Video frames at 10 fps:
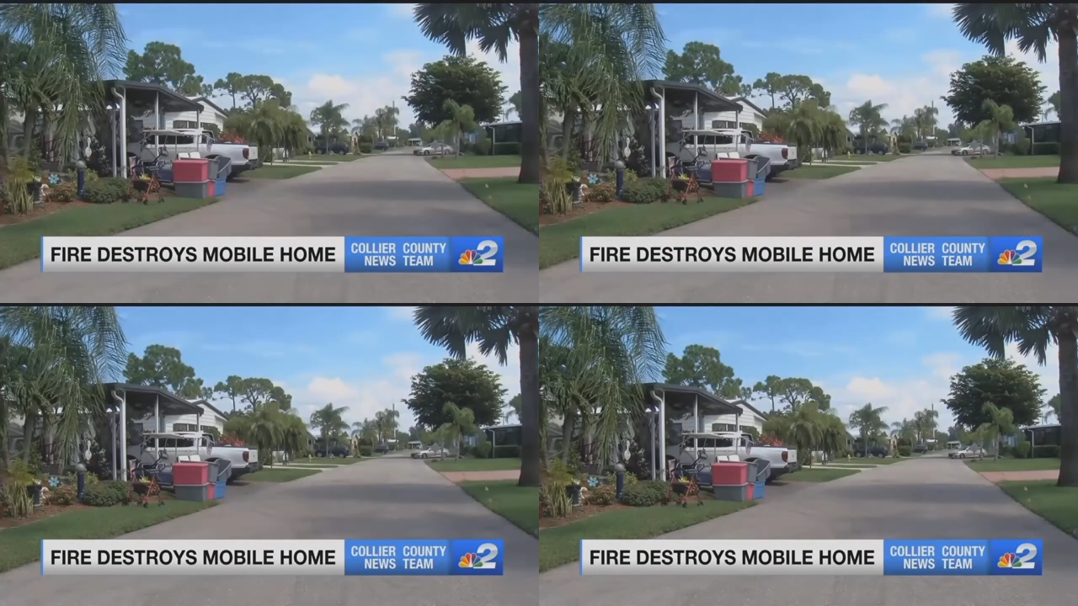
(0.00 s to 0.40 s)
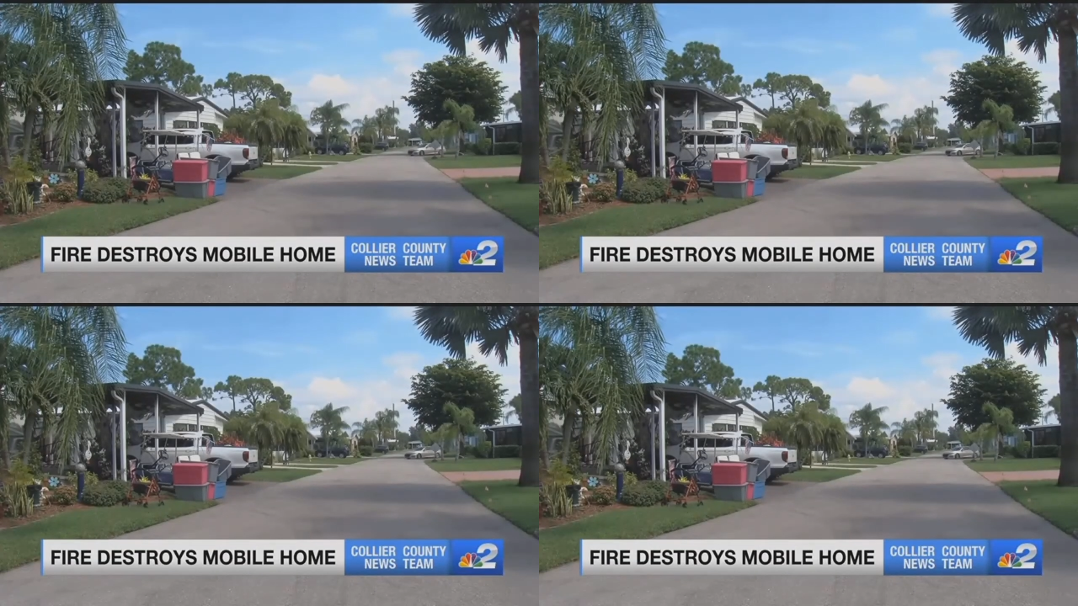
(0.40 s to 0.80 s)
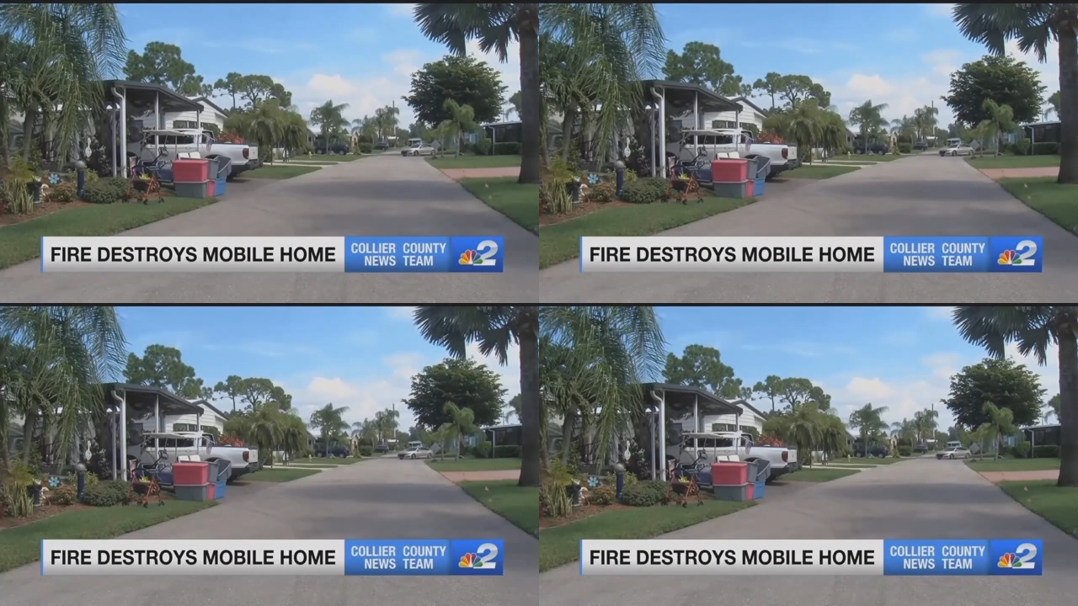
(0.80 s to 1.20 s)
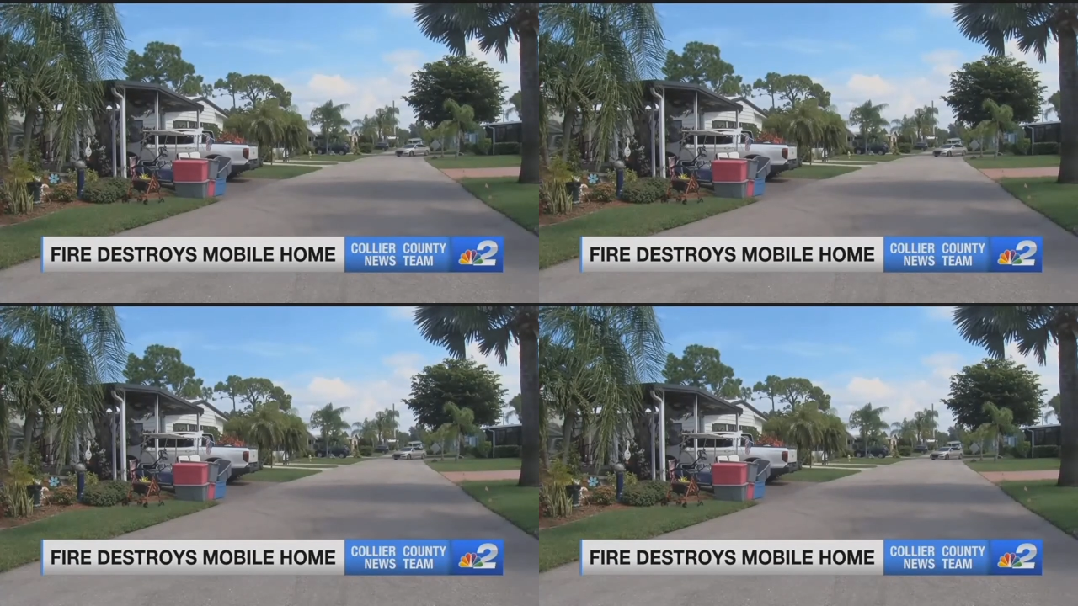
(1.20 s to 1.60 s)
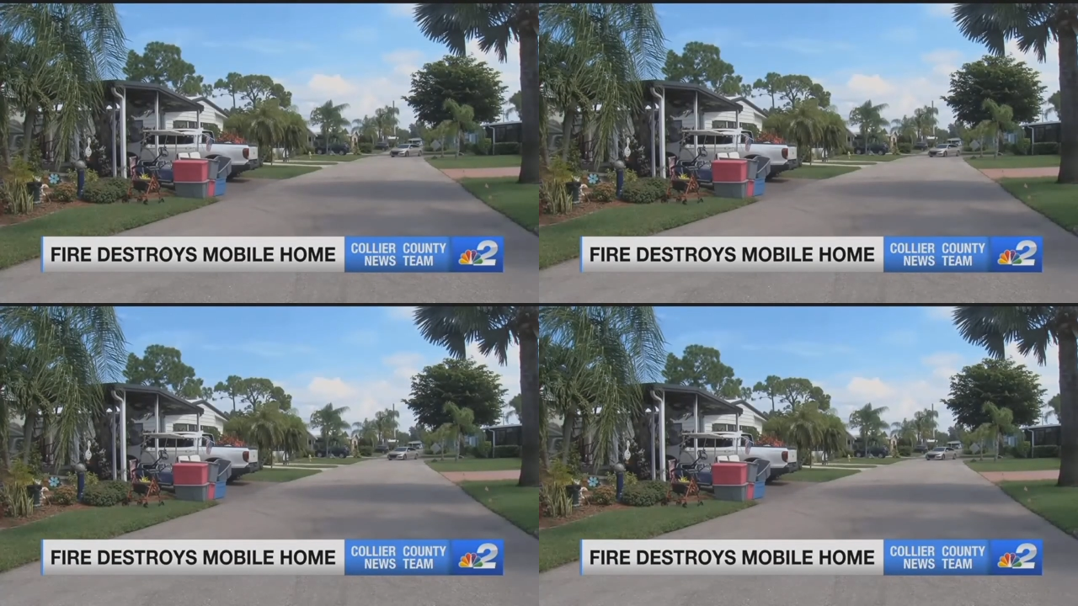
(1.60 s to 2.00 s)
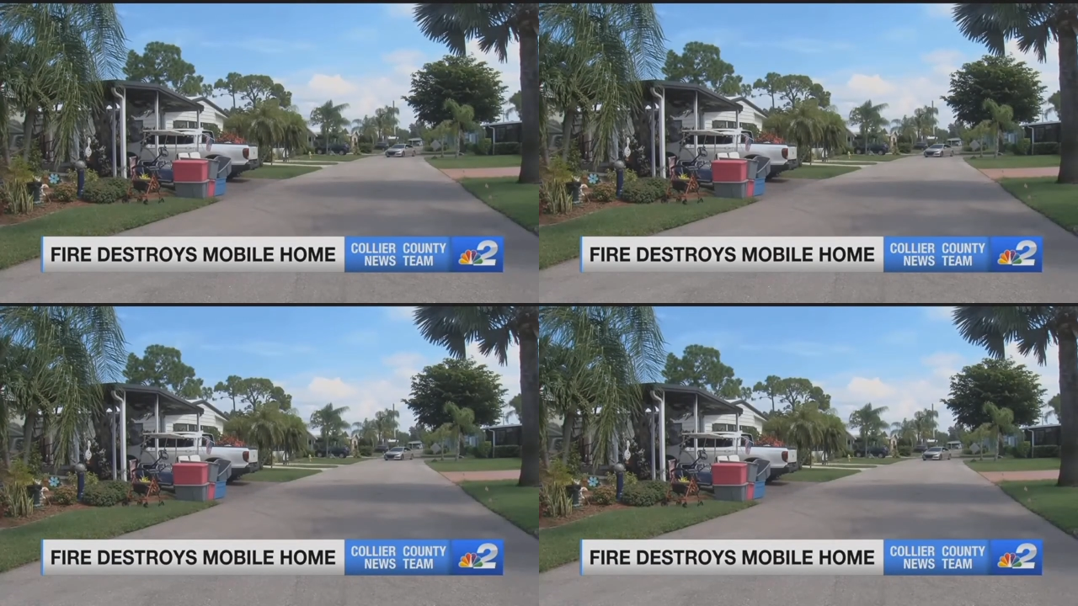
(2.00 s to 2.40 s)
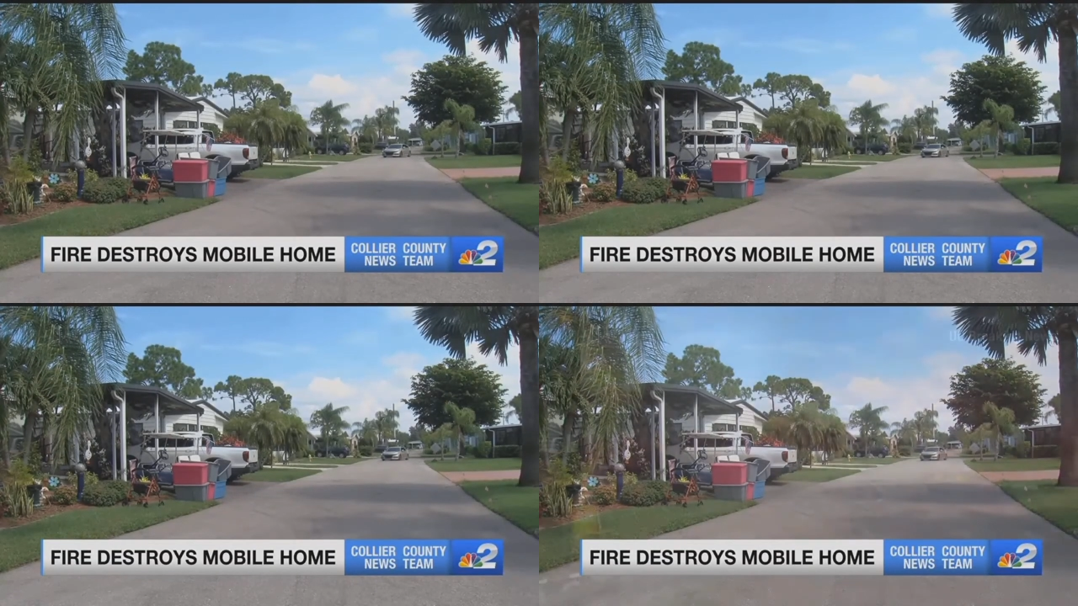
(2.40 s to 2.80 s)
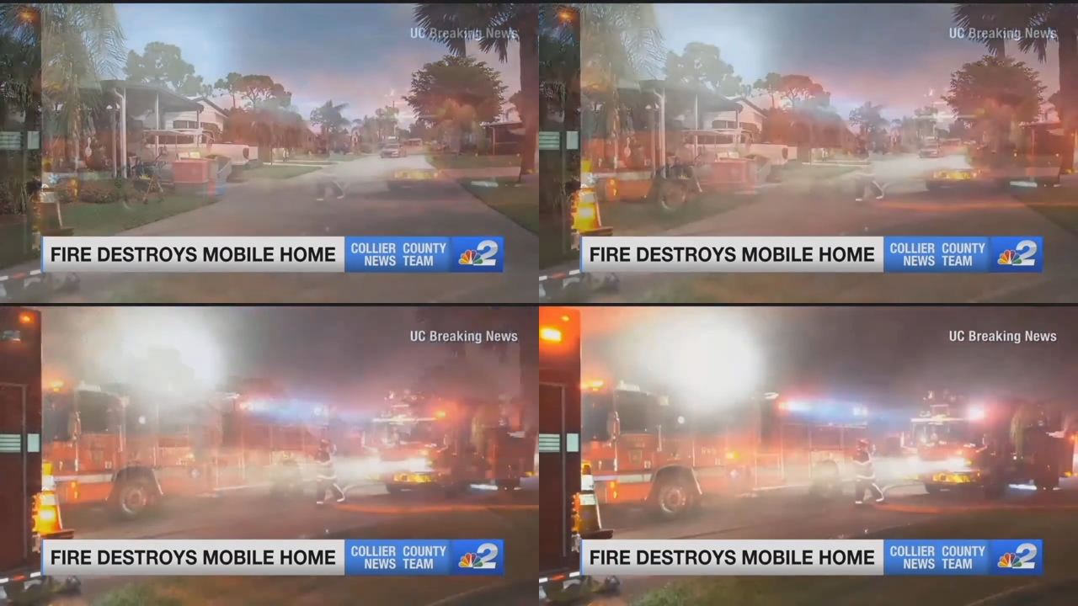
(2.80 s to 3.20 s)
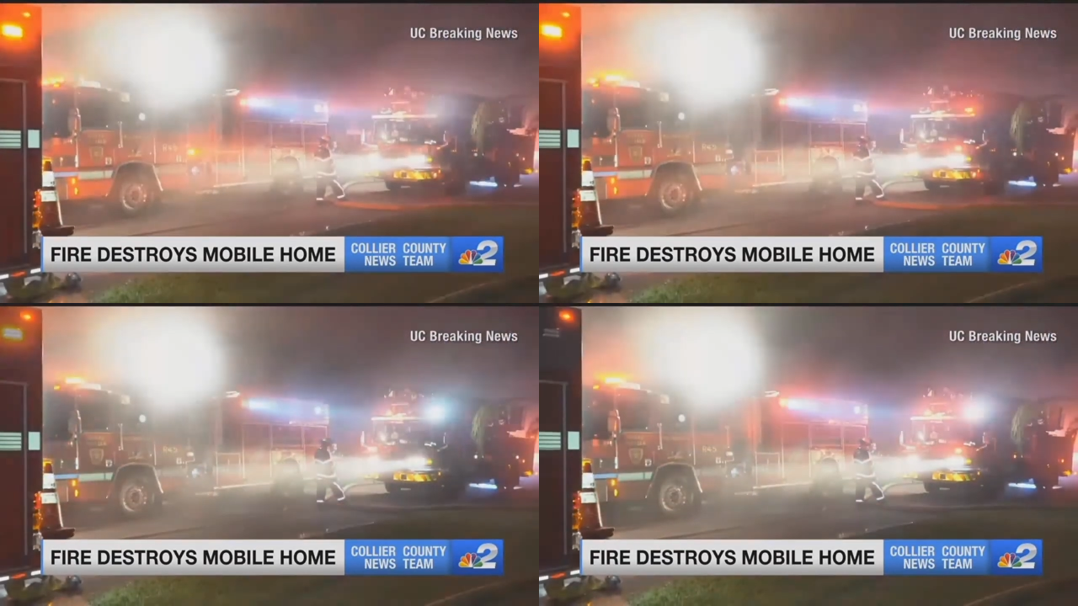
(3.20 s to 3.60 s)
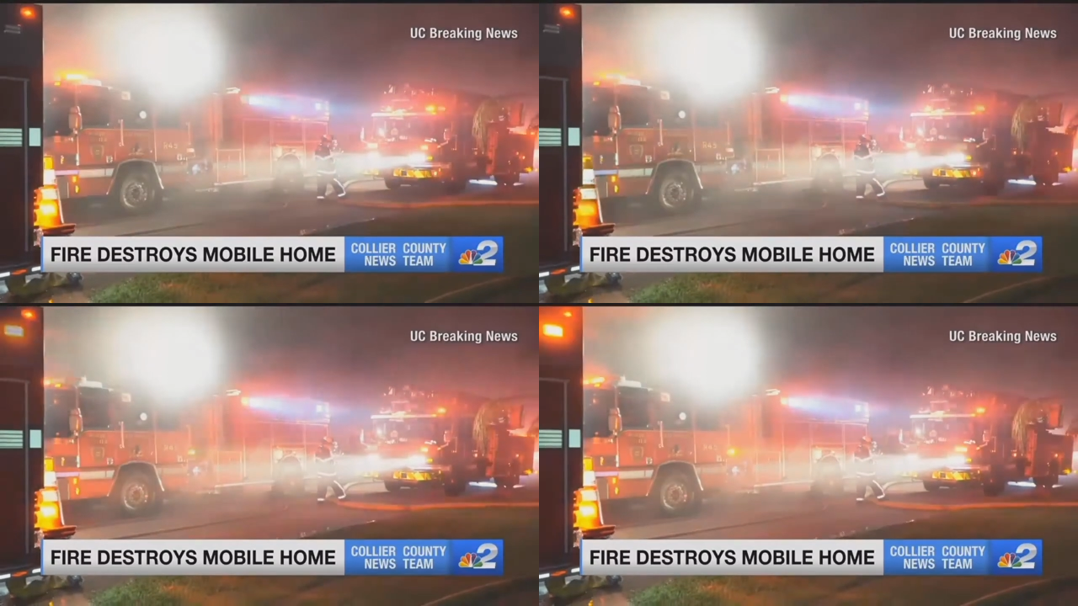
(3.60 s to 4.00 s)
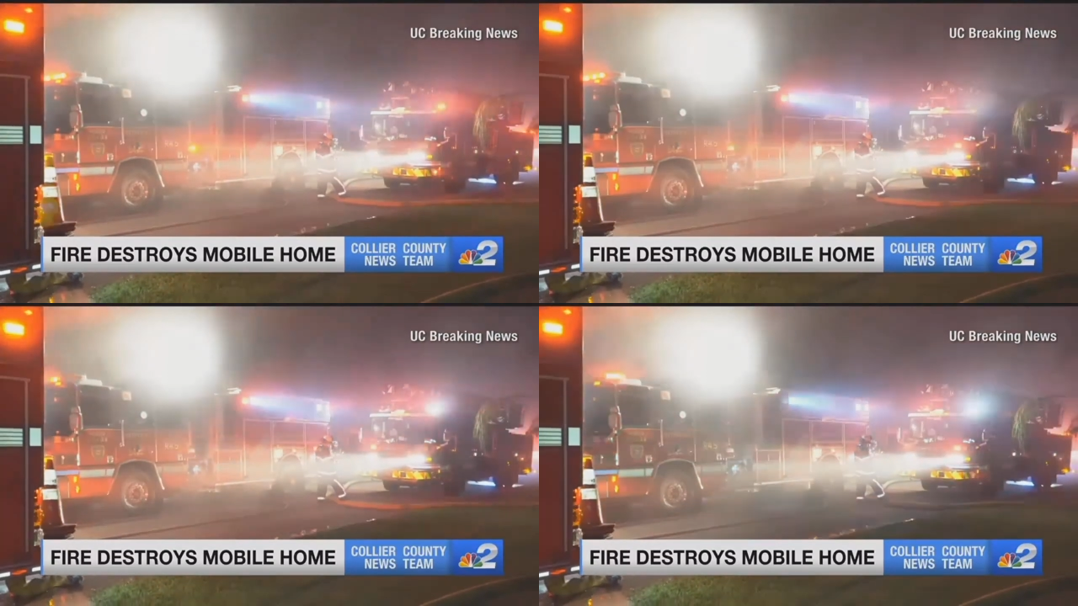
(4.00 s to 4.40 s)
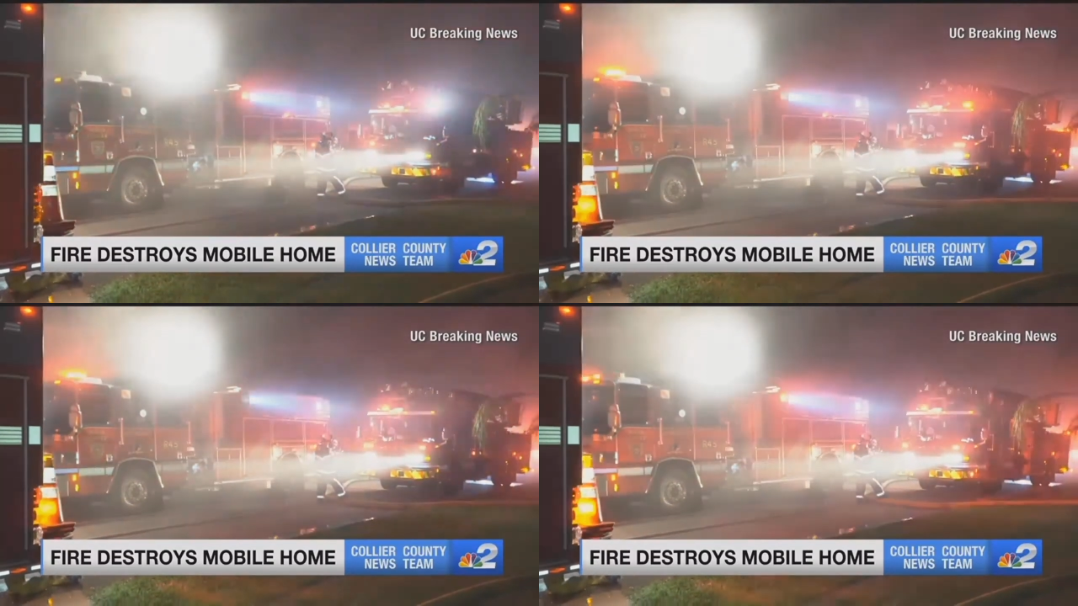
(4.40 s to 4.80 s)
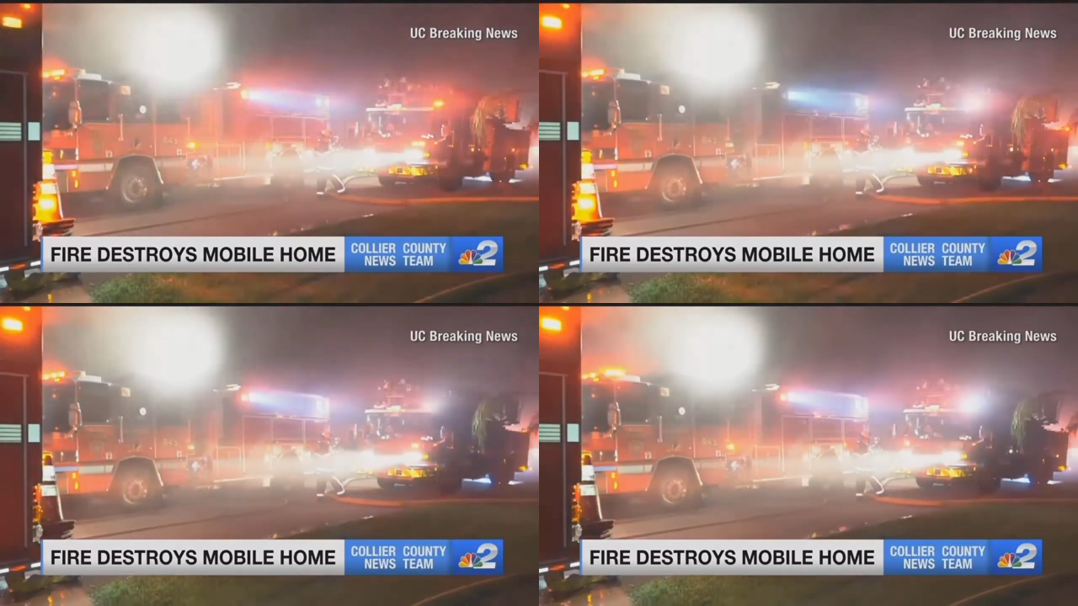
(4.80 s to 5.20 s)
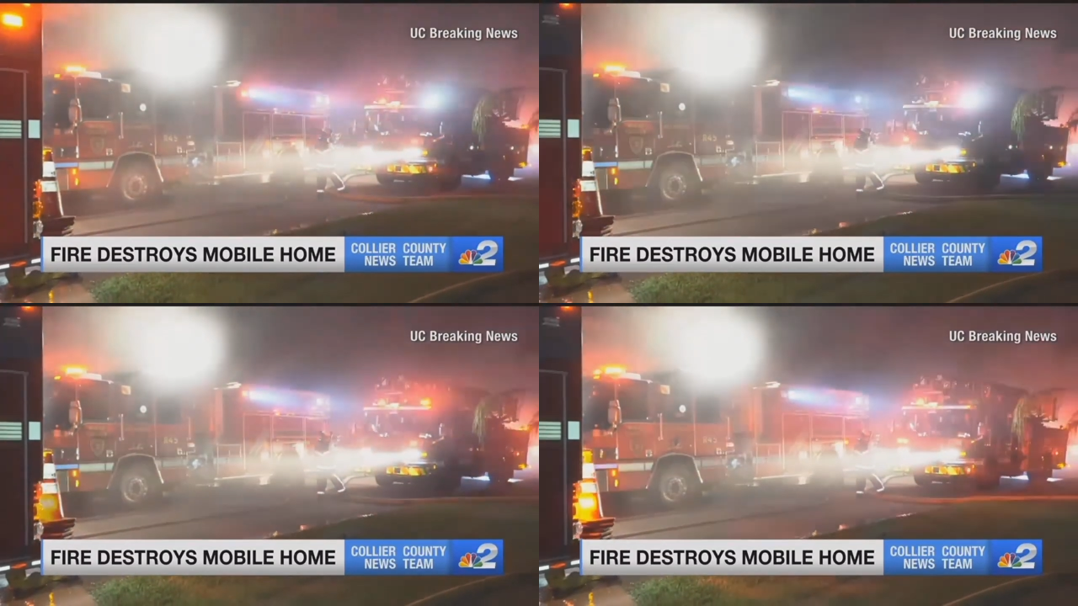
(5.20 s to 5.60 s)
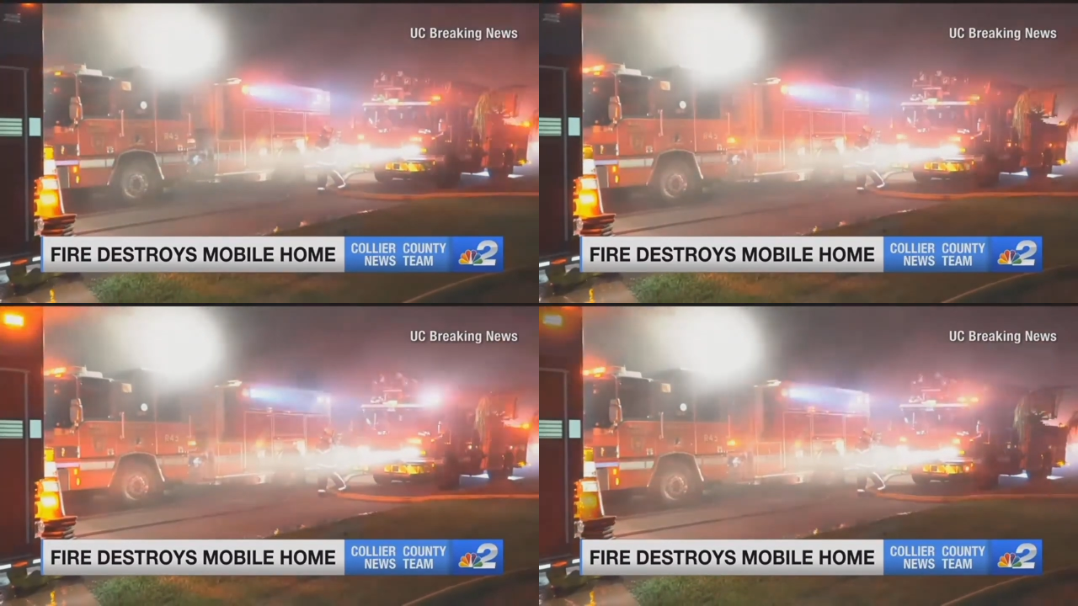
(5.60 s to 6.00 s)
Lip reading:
Nobody's mouth can be seen.